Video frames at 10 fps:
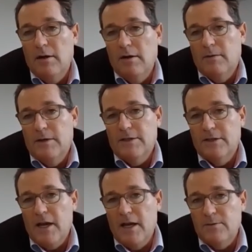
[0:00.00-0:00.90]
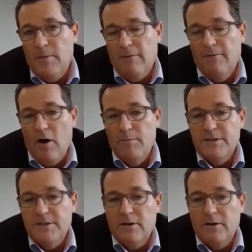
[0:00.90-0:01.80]
which contains about
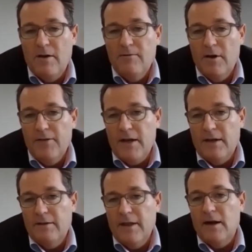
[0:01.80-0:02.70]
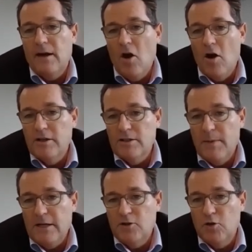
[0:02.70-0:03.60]
5% graphite. That alone is
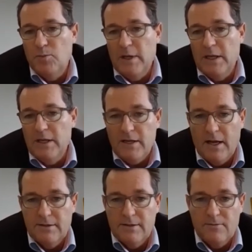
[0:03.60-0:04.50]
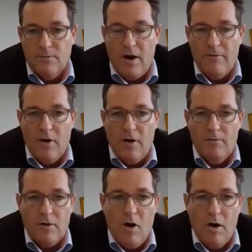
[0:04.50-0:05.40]
about 2 million tonnes of graphite
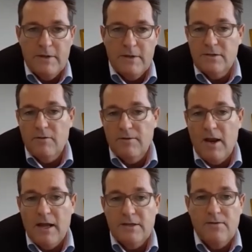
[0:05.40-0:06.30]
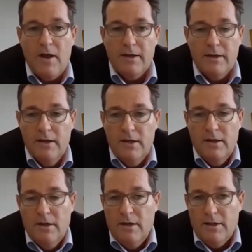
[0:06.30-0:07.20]
requirements of large flake.
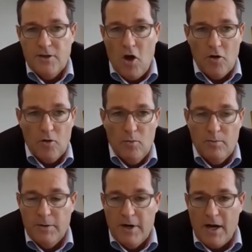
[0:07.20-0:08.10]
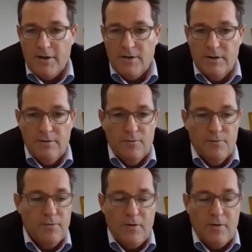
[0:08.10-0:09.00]
The total production of
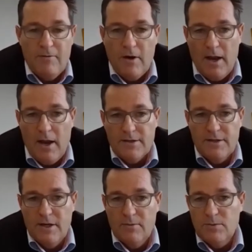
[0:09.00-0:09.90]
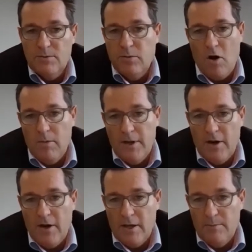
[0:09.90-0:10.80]
graphite last year was probably
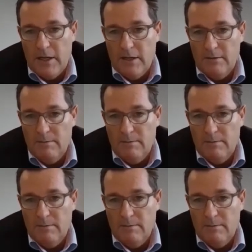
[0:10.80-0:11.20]
only a million